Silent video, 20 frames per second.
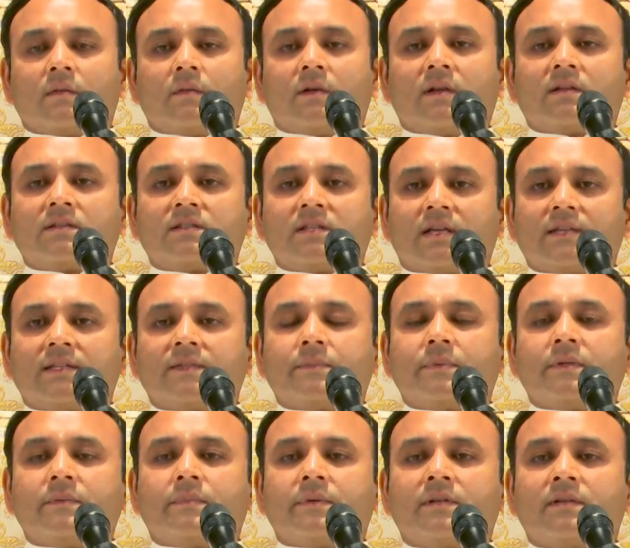Whereas the other
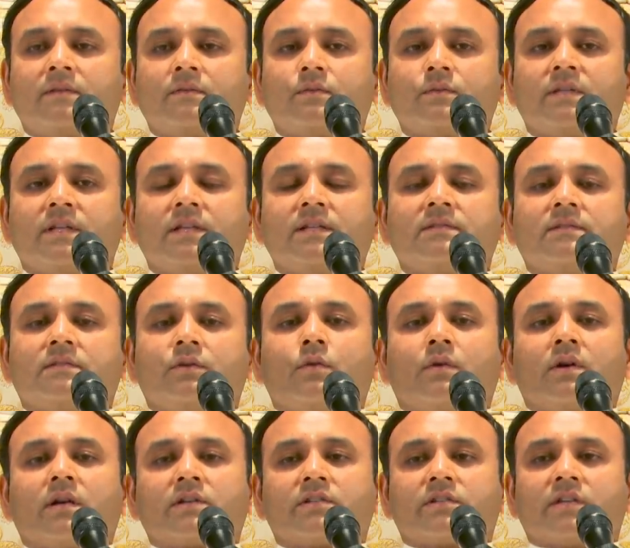people who think
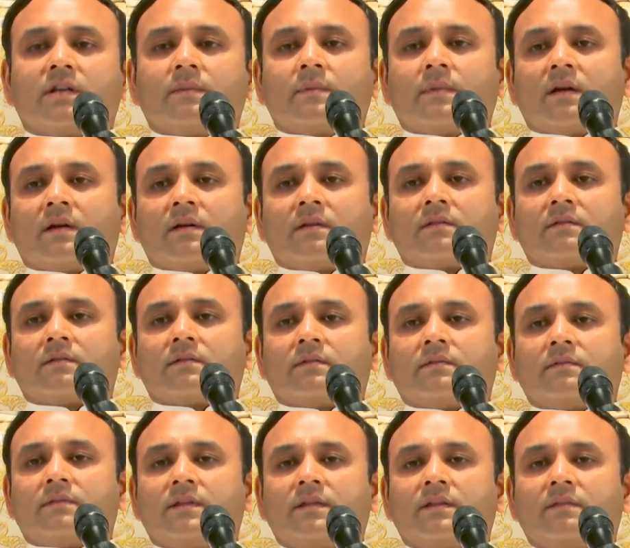yoga kshema,
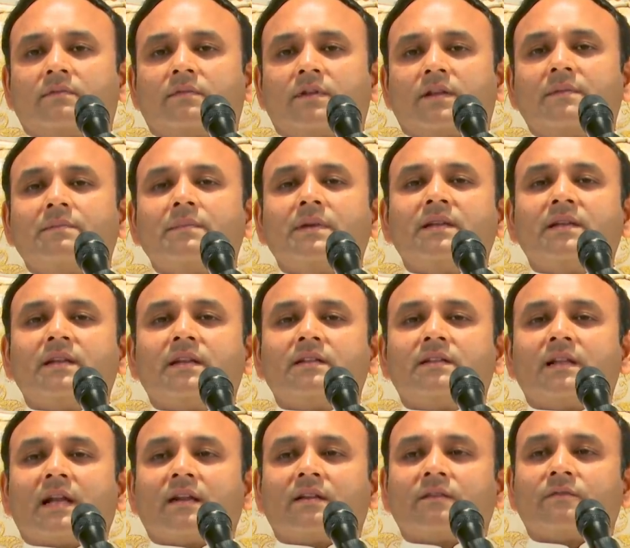the, for immediate
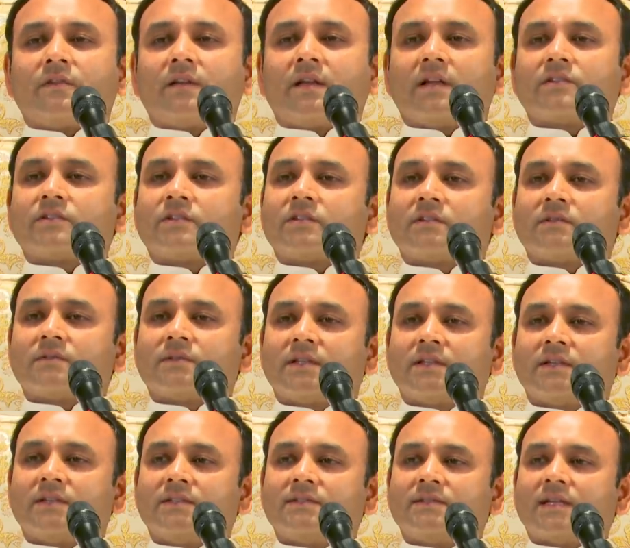gratification of
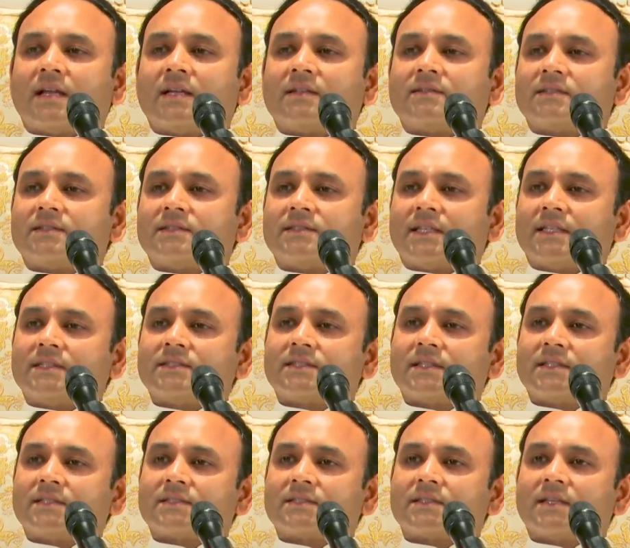their desires and
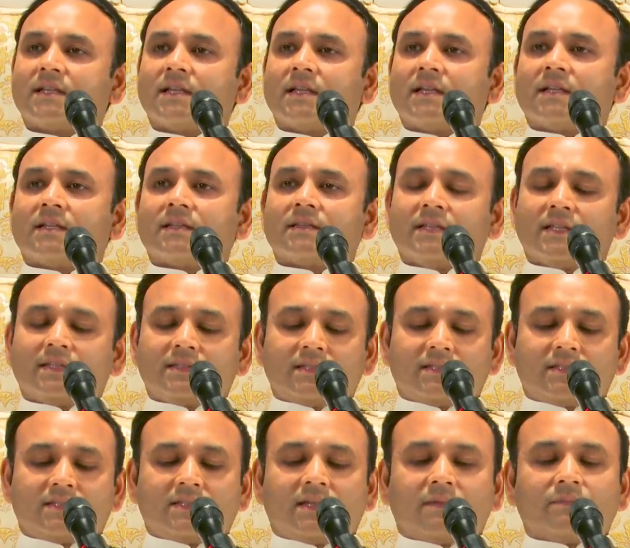senses, they
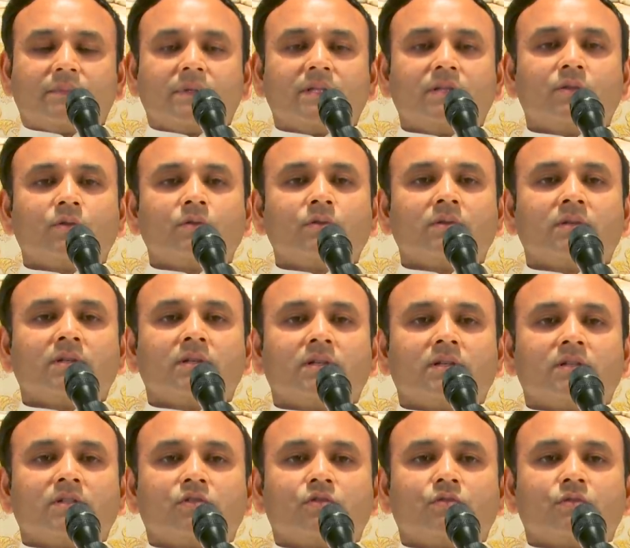just jump into
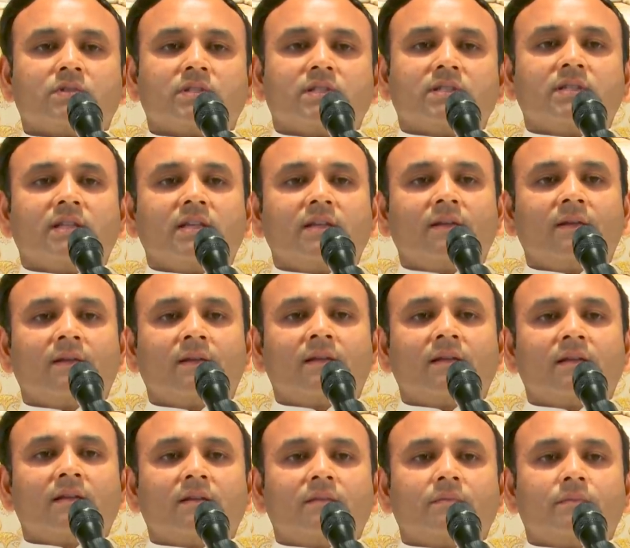choosing the
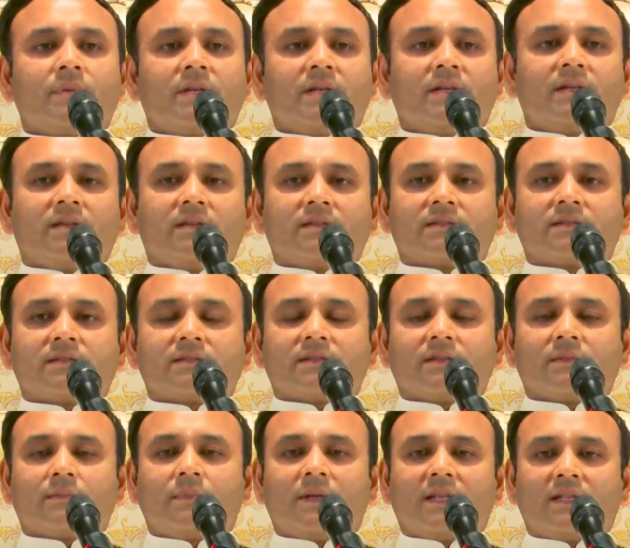prayers,
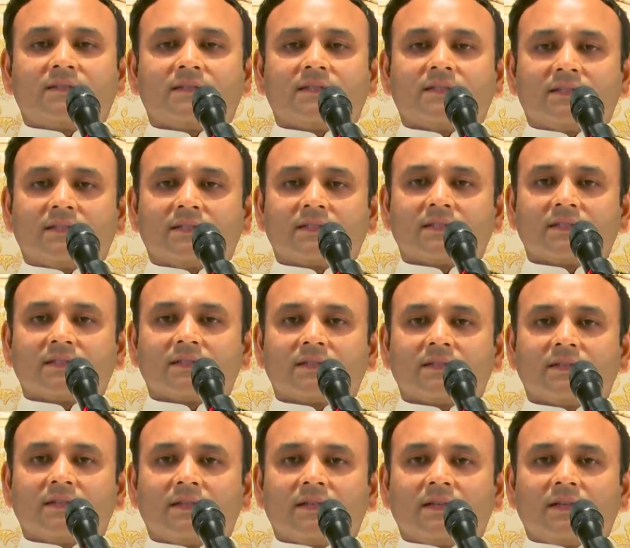pleasant.
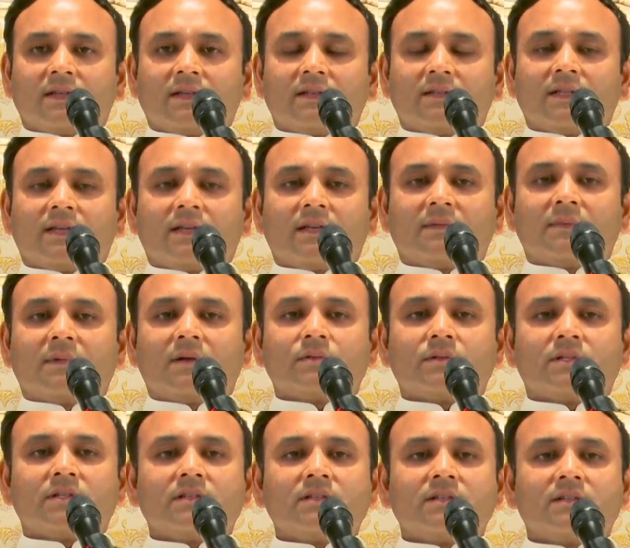And they come
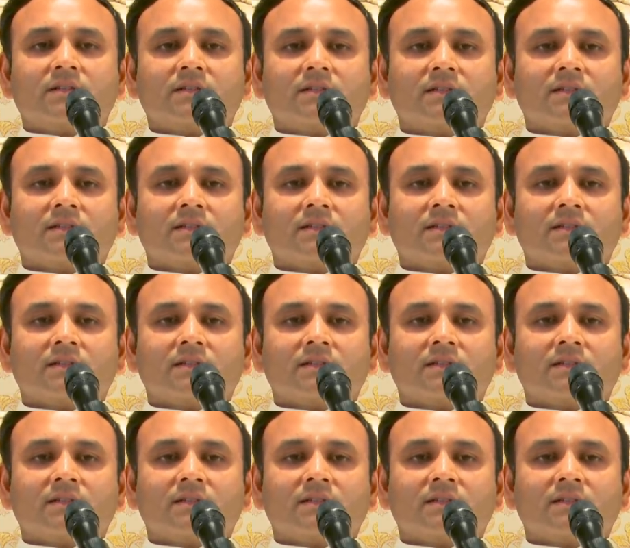out a